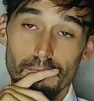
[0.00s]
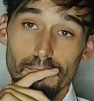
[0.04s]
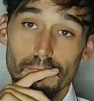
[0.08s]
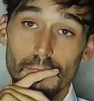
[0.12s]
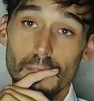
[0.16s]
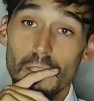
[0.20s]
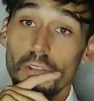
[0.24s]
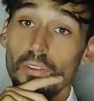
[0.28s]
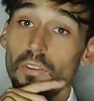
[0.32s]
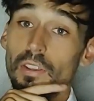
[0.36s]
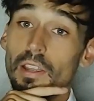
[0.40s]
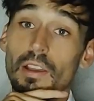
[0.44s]

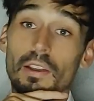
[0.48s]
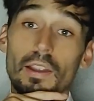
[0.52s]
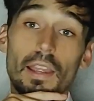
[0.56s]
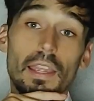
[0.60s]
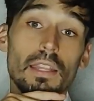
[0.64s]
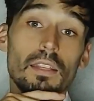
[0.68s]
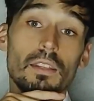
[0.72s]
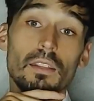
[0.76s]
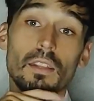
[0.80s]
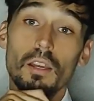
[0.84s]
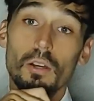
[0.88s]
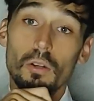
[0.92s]
there ain't
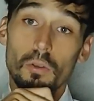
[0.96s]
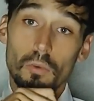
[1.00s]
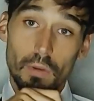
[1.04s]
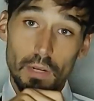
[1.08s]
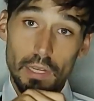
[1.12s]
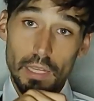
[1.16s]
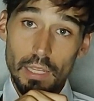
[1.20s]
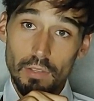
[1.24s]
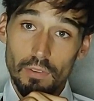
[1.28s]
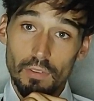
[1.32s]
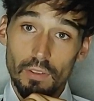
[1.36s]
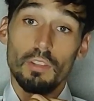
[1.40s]
no
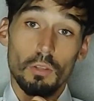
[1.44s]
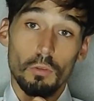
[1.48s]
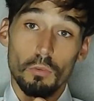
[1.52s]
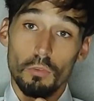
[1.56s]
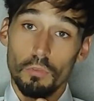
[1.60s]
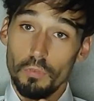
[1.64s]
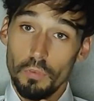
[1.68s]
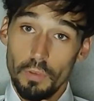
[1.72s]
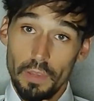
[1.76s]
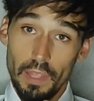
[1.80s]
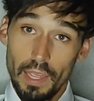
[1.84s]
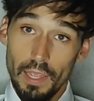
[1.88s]
reason for
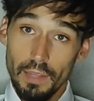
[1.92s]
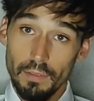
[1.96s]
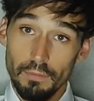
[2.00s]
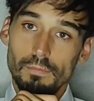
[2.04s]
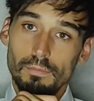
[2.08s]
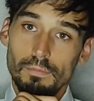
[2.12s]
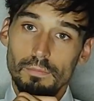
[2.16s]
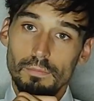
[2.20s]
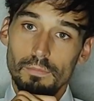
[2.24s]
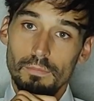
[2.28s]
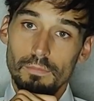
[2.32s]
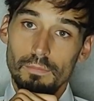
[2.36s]
that.
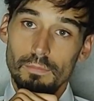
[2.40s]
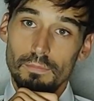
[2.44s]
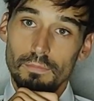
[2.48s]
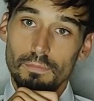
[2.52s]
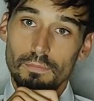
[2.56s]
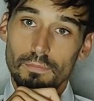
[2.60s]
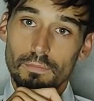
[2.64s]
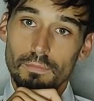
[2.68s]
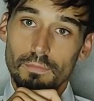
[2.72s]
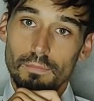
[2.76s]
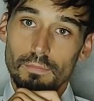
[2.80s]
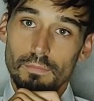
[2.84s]

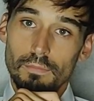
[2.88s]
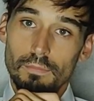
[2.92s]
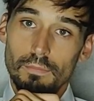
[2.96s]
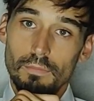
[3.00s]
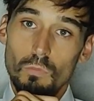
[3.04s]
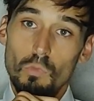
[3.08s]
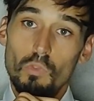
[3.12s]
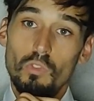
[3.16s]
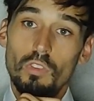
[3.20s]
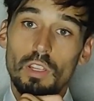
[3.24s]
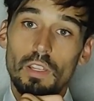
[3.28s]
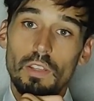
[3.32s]

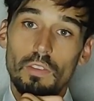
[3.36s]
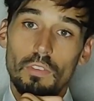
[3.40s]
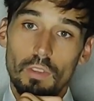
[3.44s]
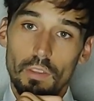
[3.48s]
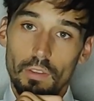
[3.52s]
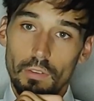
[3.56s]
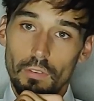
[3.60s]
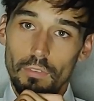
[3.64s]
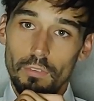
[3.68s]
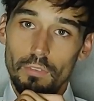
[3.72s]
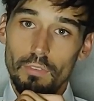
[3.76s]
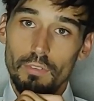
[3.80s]

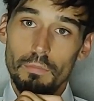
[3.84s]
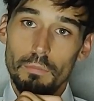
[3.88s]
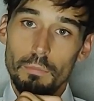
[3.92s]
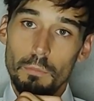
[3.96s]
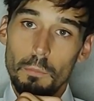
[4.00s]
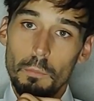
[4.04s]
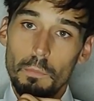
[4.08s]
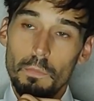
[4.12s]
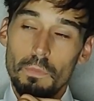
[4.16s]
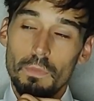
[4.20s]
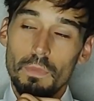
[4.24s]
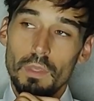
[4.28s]
Jesus,
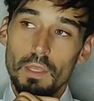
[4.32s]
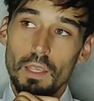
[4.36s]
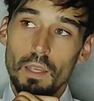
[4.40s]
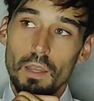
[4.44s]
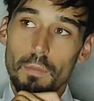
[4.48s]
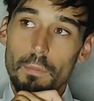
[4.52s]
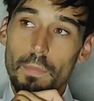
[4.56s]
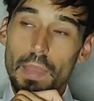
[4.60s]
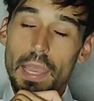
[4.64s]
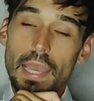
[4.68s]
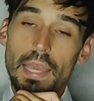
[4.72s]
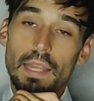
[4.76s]

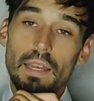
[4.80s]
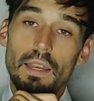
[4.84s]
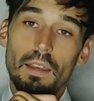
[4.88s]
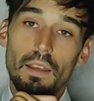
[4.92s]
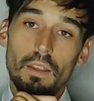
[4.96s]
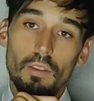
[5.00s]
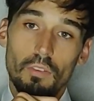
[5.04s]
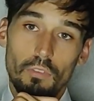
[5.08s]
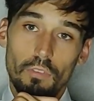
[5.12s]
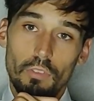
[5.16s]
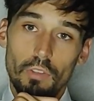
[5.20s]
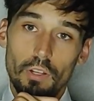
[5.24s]
a man in
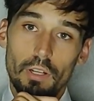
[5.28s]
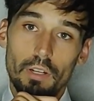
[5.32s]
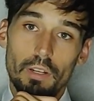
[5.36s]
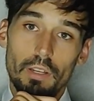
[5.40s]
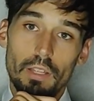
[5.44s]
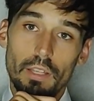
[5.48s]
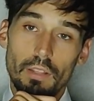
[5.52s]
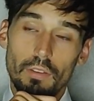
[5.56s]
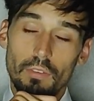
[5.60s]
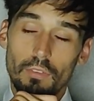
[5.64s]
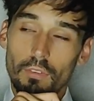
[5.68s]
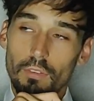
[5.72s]
his
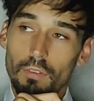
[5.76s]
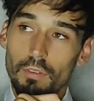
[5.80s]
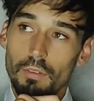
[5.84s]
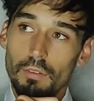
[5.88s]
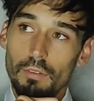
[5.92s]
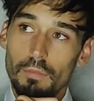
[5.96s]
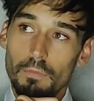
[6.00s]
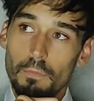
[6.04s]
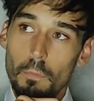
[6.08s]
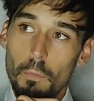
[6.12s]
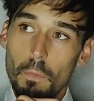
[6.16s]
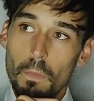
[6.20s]
30s,
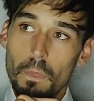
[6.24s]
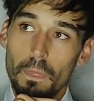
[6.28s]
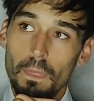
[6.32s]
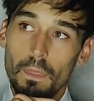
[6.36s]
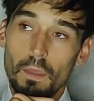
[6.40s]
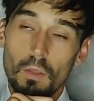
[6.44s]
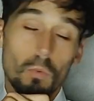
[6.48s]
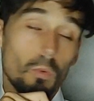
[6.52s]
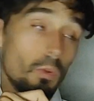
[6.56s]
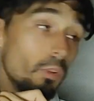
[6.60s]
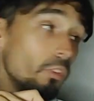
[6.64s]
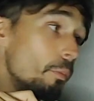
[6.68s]

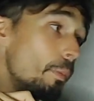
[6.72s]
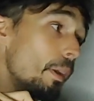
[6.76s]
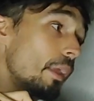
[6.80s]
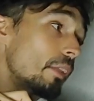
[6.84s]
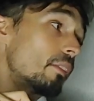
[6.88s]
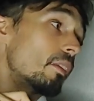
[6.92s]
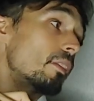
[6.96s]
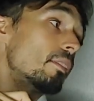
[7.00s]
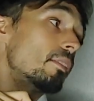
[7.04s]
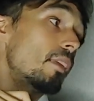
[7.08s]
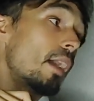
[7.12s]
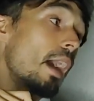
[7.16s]
was about
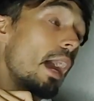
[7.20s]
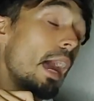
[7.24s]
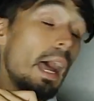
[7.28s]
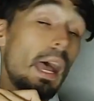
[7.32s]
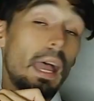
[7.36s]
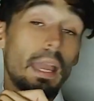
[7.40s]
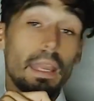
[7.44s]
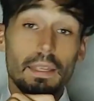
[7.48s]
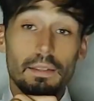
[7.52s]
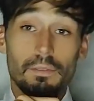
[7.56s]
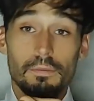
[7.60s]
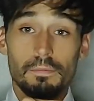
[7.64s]
to
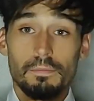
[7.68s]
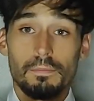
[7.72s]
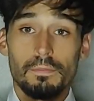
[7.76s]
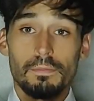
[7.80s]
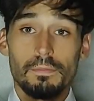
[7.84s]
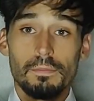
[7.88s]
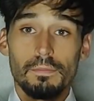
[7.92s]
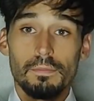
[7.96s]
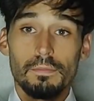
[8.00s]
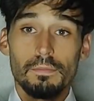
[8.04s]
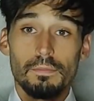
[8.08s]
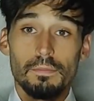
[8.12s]
die
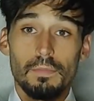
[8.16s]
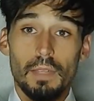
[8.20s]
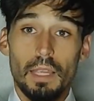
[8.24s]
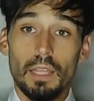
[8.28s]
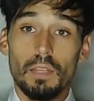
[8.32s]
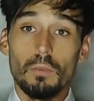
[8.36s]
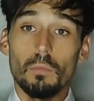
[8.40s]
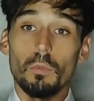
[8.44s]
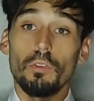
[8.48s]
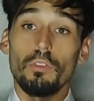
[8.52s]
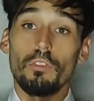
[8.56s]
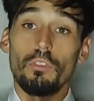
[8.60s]

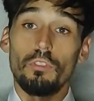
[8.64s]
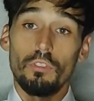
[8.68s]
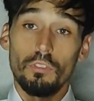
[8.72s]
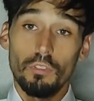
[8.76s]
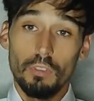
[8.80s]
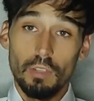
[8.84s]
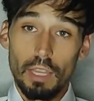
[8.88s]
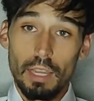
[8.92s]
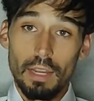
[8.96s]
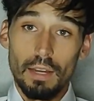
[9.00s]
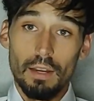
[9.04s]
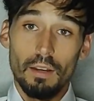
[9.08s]
and was
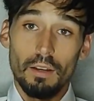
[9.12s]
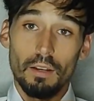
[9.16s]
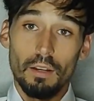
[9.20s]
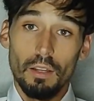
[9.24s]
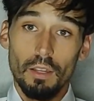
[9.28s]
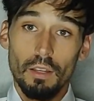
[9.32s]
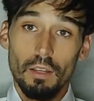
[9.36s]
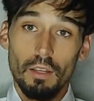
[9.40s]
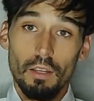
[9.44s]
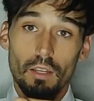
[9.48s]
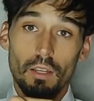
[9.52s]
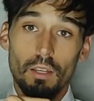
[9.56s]

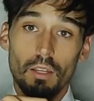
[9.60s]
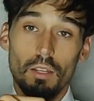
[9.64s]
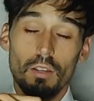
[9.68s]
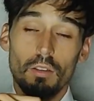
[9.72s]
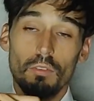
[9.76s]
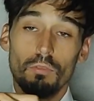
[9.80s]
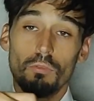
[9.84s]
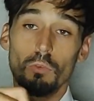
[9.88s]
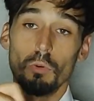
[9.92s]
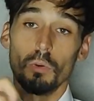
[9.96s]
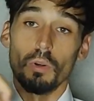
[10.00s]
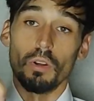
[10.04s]
scared
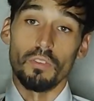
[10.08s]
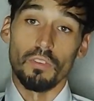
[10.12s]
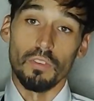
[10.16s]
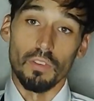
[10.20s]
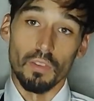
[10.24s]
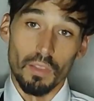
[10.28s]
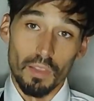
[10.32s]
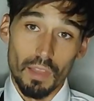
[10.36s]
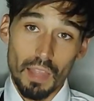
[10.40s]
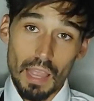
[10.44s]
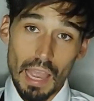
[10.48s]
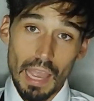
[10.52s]
for his
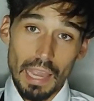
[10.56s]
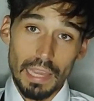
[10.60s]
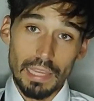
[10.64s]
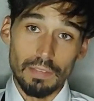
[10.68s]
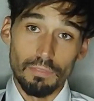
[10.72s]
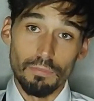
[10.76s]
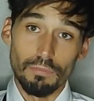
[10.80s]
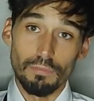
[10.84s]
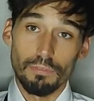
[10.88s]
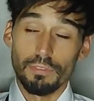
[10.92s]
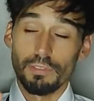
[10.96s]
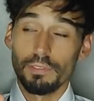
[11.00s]

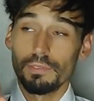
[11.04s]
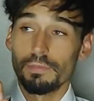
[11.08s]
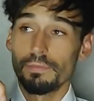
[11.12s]
life.